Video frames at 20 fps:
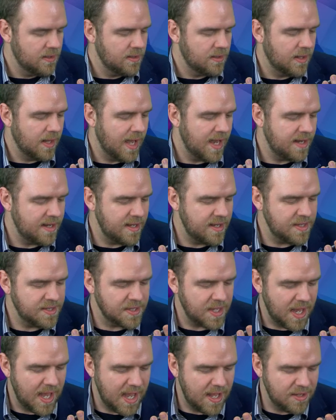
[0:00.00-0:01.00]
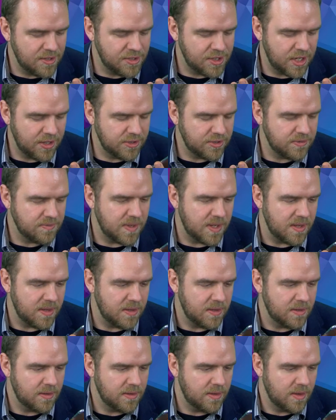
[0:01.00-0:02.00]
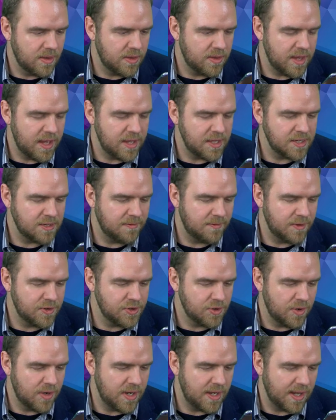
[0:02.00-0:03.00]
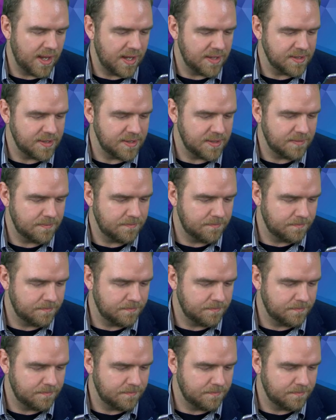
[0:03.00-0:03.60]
Ladies and gentlemen, thanks for joining us.